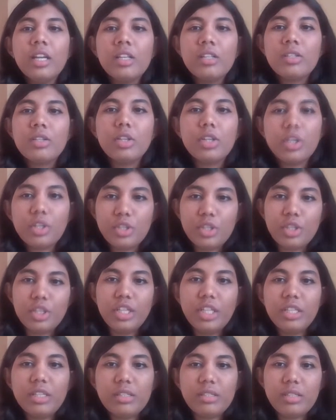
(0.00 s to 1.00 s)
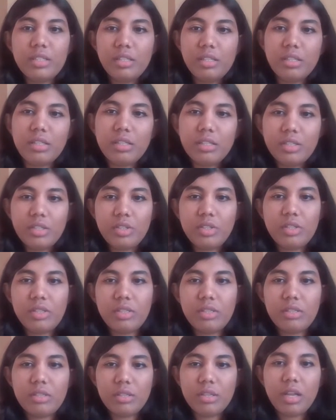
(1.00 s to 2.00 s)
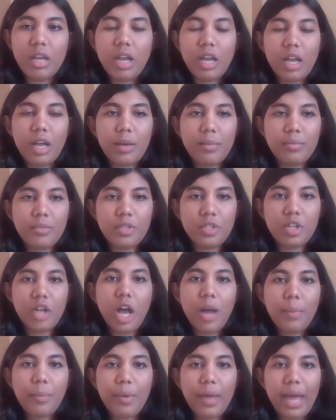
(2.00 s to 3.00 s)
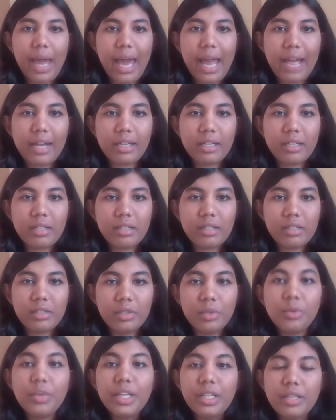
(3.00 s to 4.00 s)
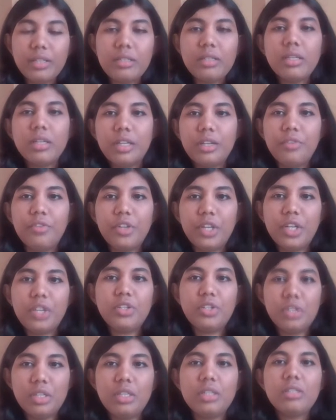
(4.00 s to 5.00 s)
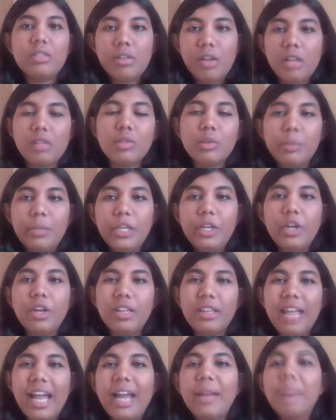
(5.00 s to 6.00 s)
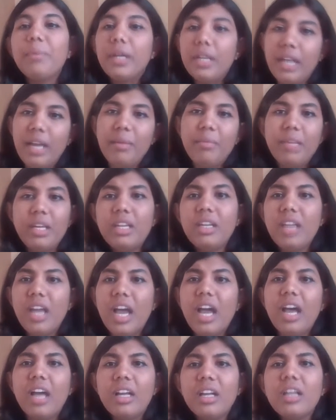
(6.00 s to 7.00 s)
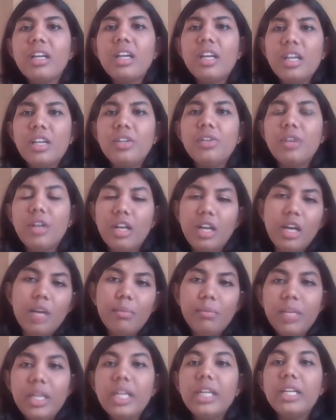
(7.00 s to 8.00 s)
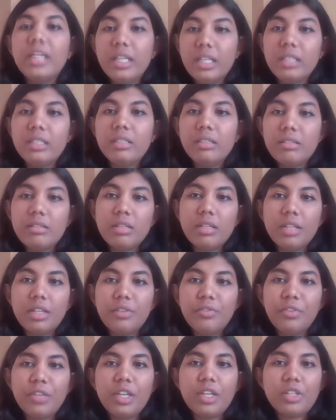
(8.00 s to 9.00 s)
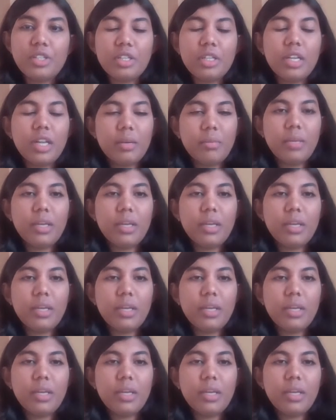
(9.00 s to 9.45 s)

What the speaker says: So your journey doesn't just stop at doing the certification. It's also beyond that. But I mean, yeah, LinkedIn certification can